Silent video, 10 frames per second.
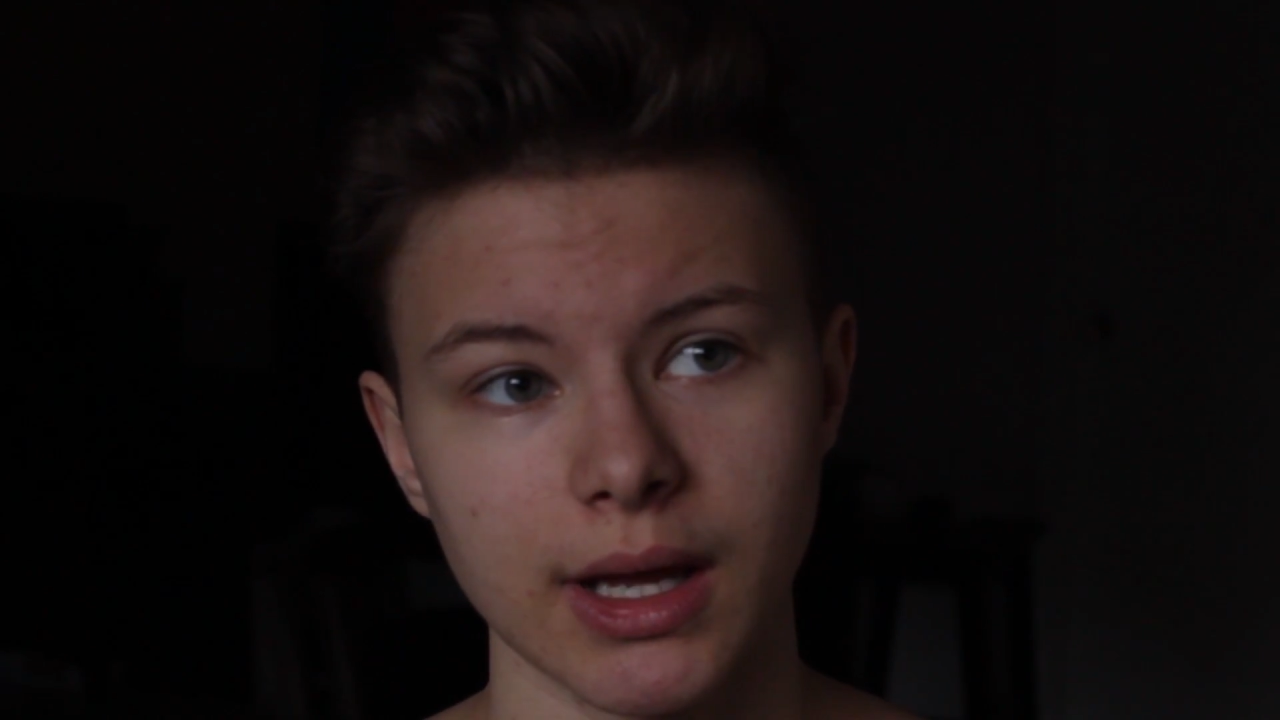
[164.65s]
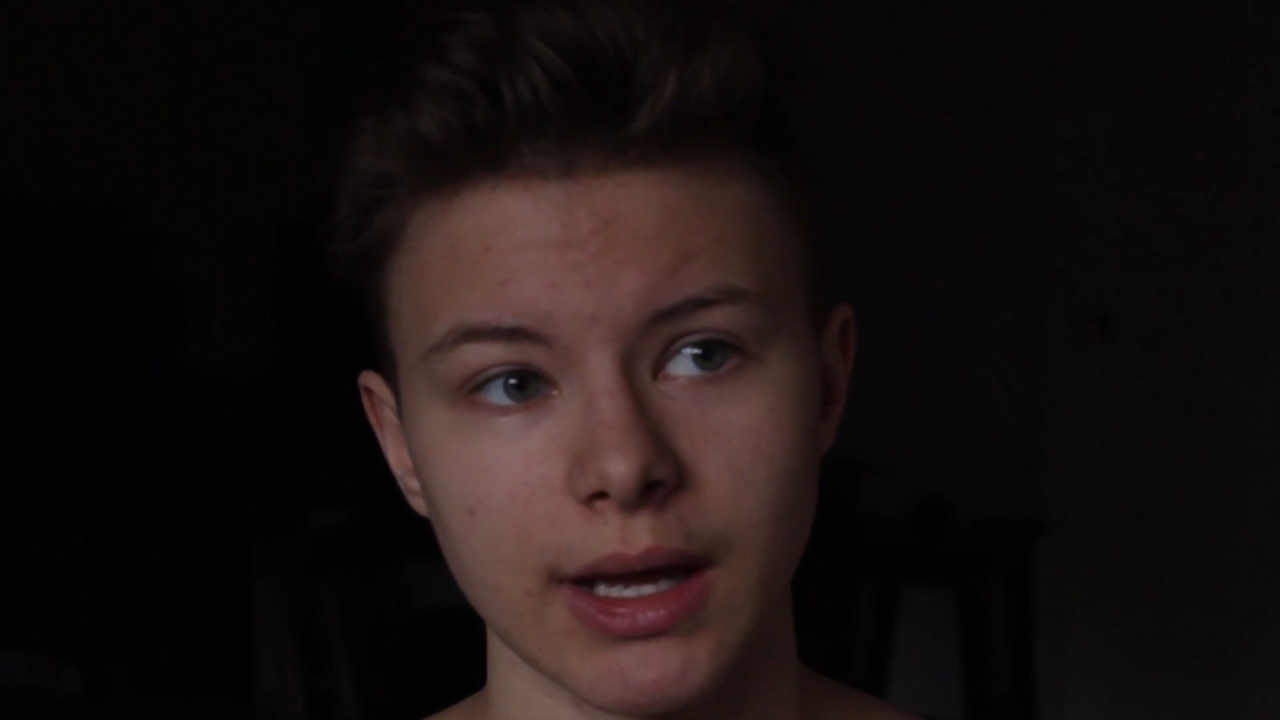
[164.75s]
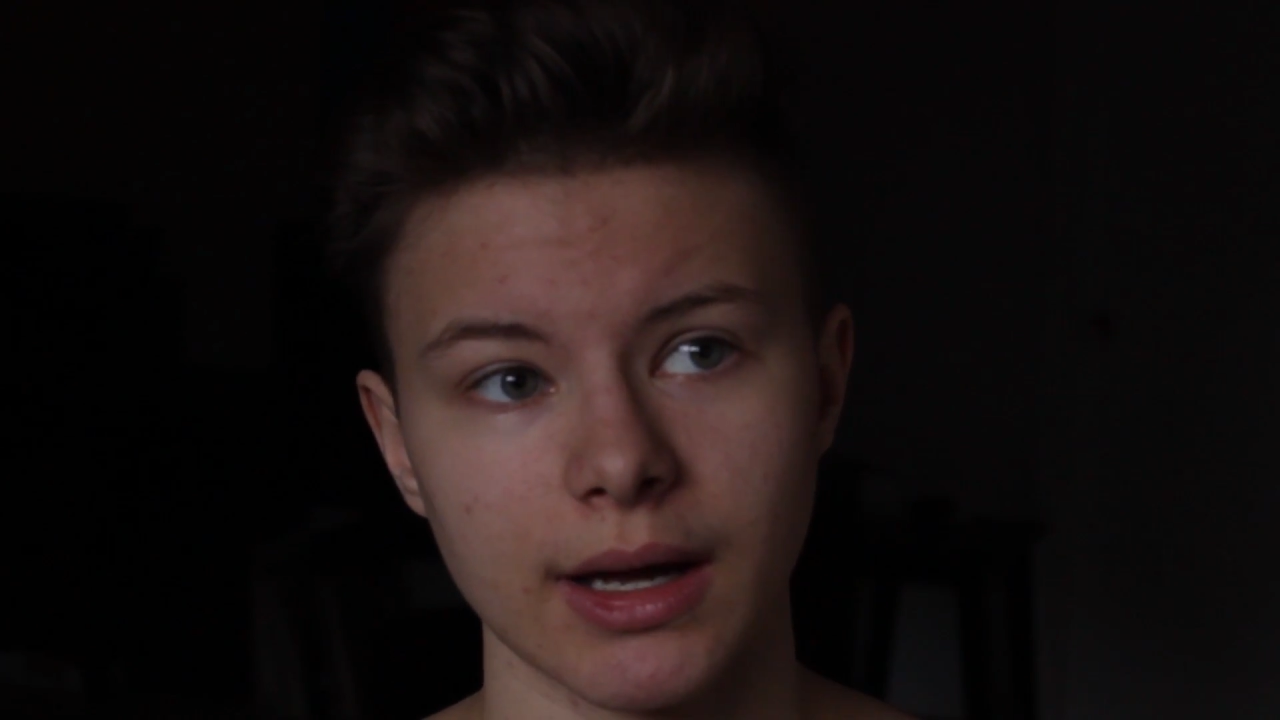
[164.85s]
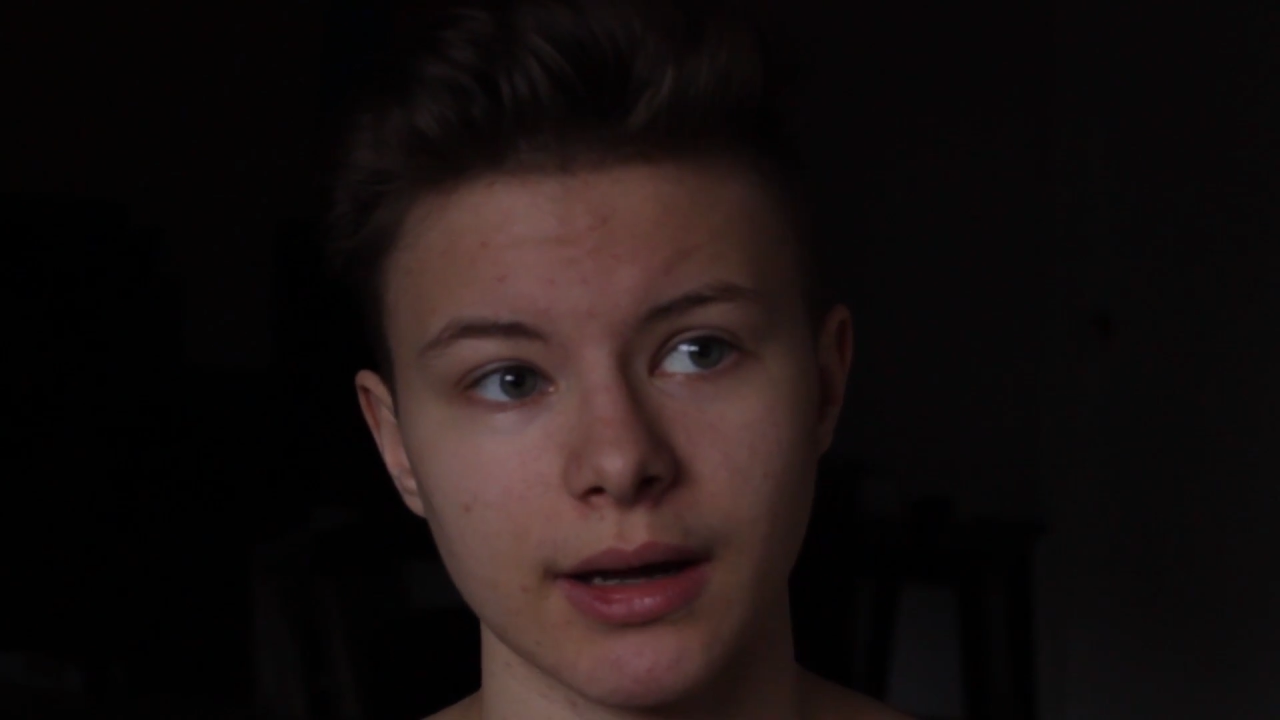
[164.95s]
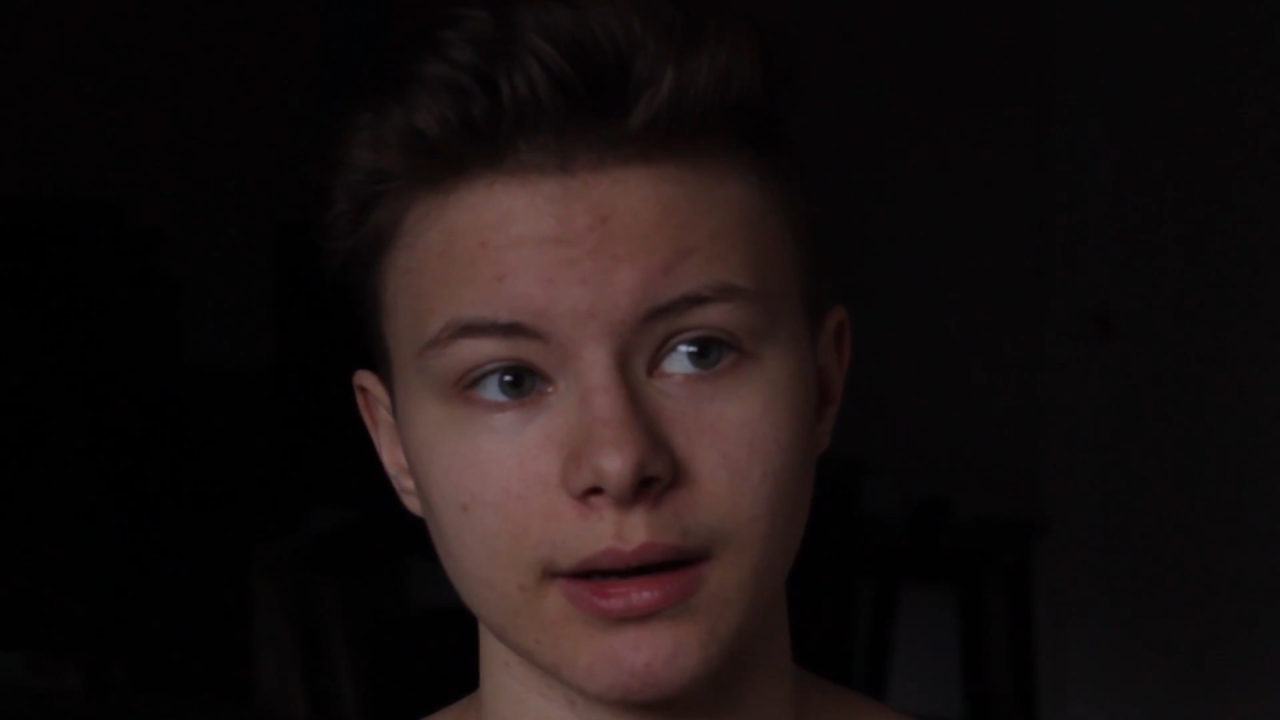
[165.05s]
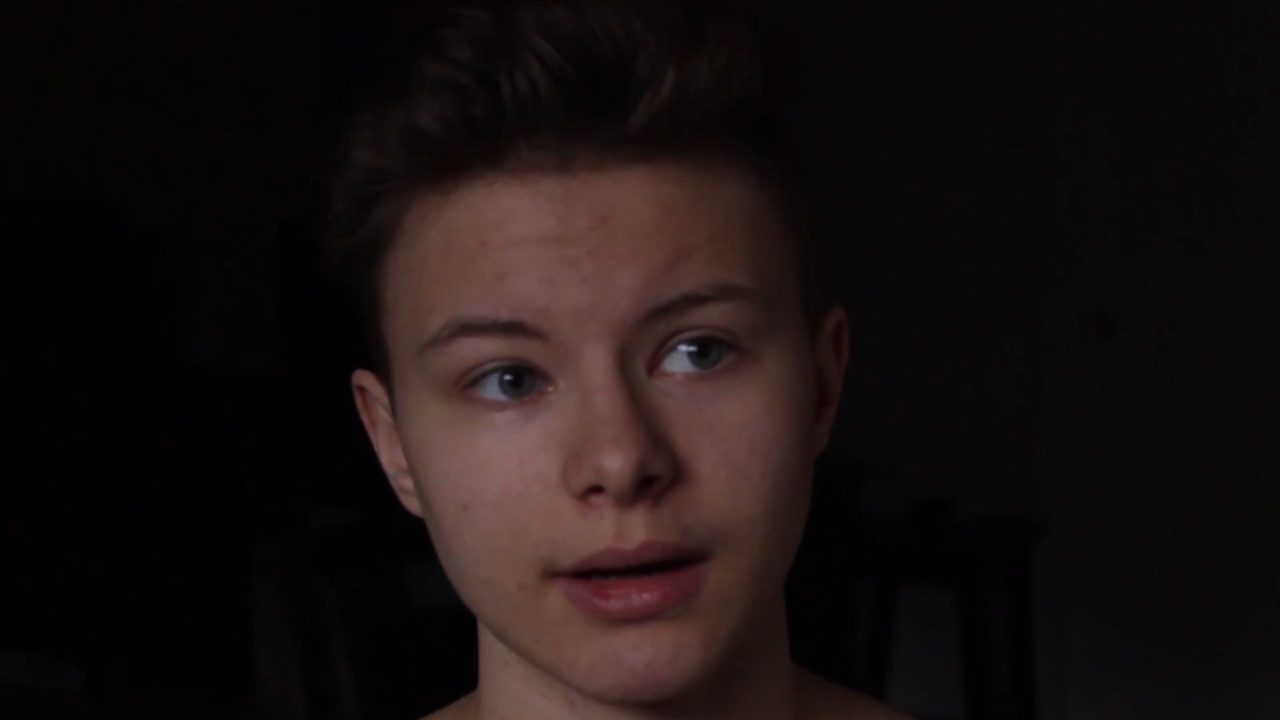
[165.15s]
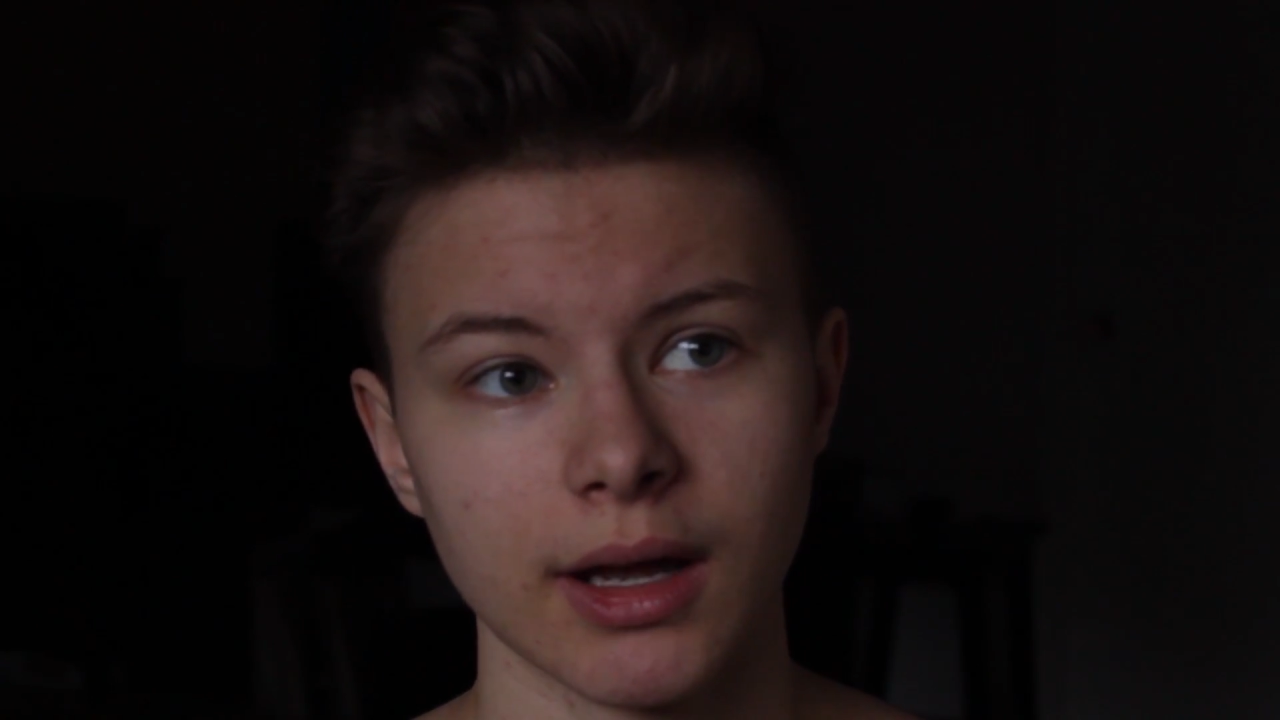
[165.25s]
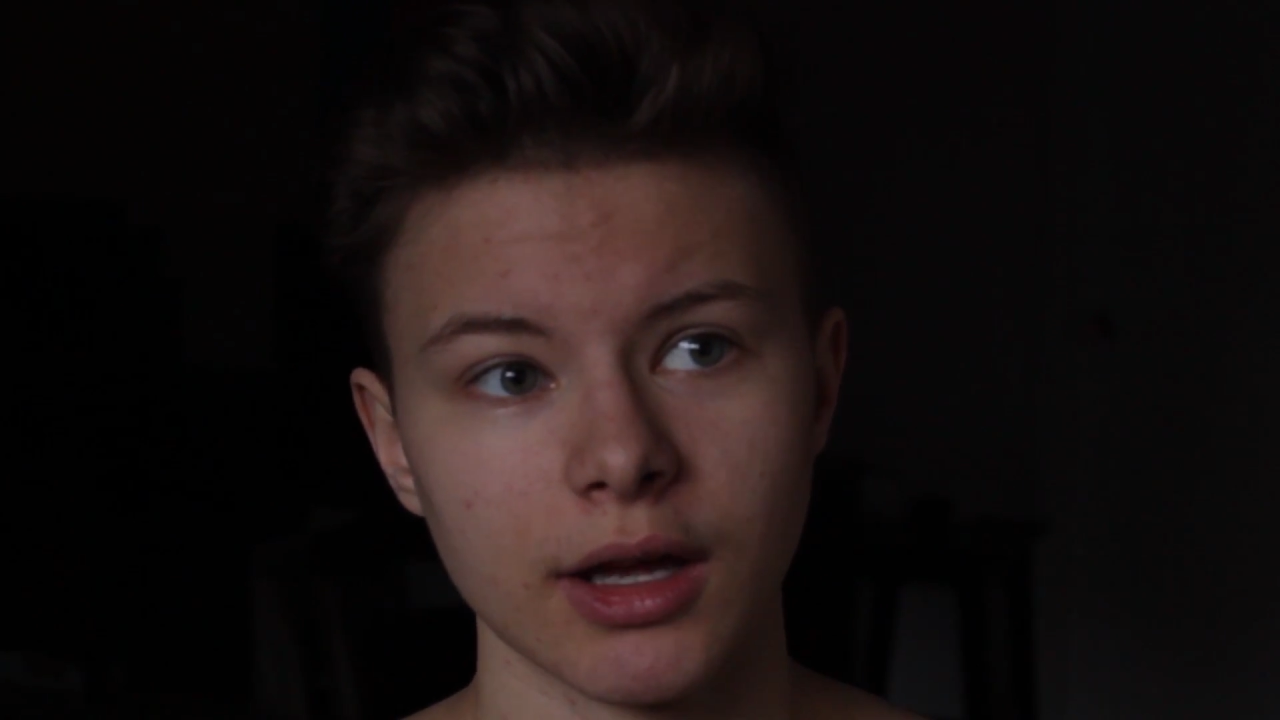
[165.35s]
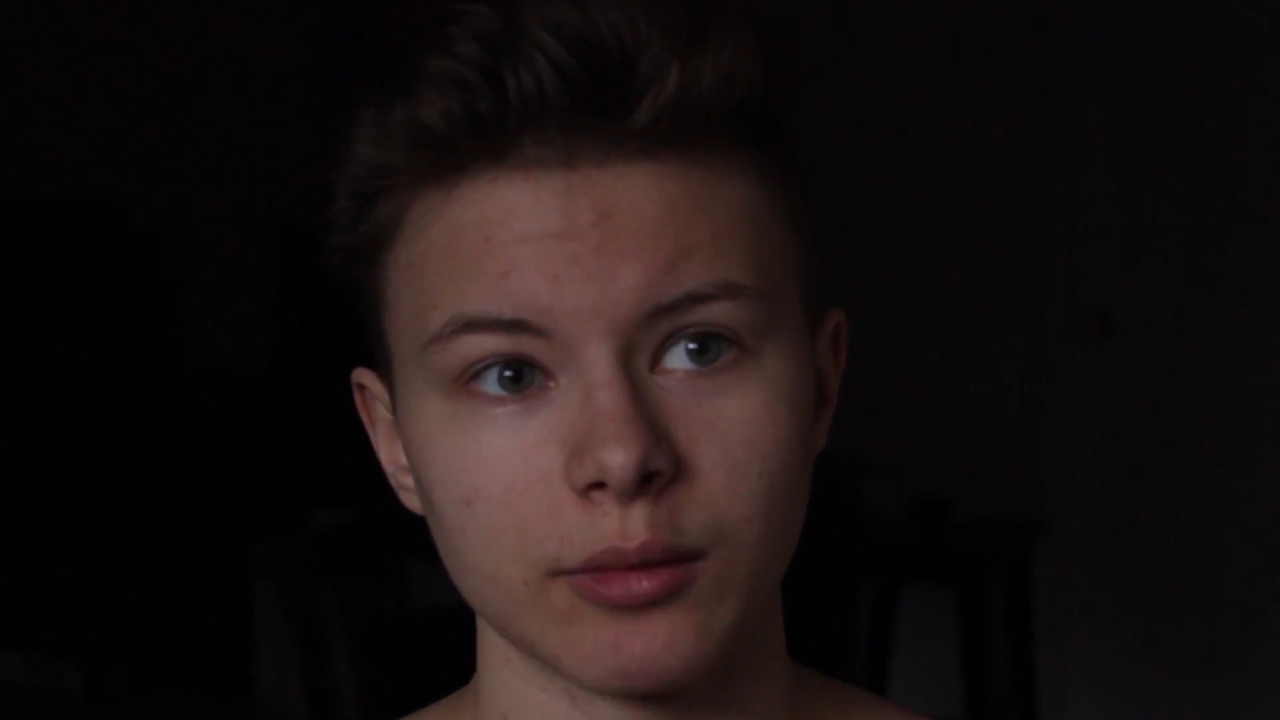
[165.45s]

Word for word: and